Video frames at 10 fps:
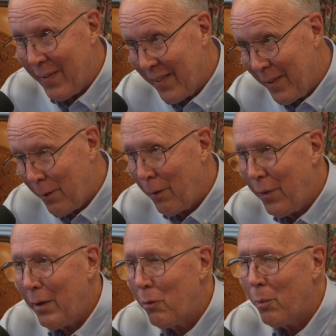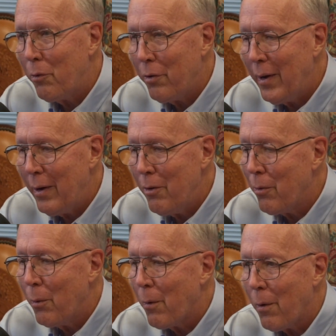little things will
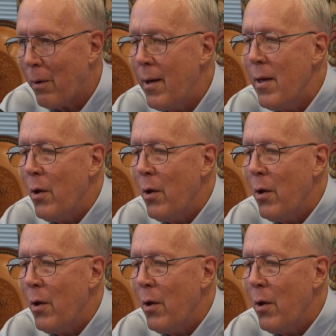change, or